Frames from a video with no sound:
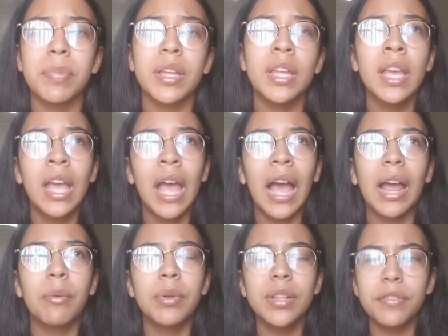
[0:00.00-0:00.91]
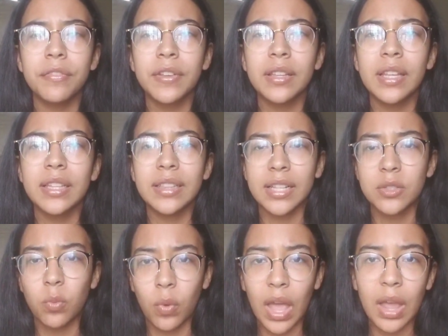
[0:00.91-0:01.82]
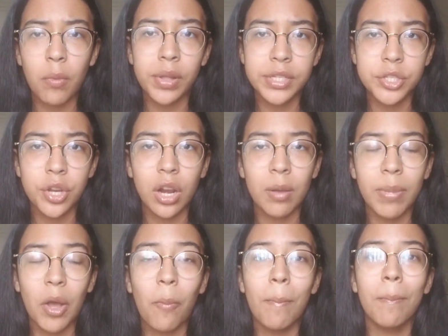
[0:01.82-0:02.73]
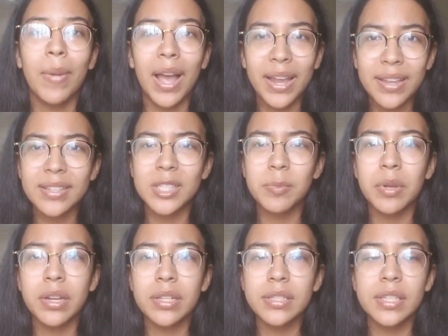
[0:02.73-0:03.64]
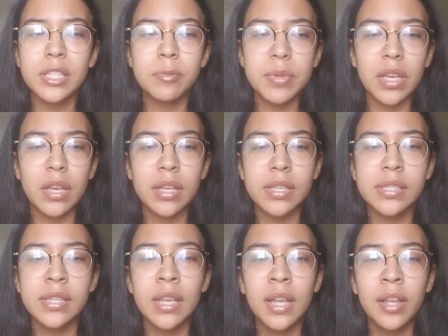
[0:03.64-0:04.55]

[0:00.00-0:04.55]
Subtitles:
but I really feel like that's why I wanted to talk about my experiences, because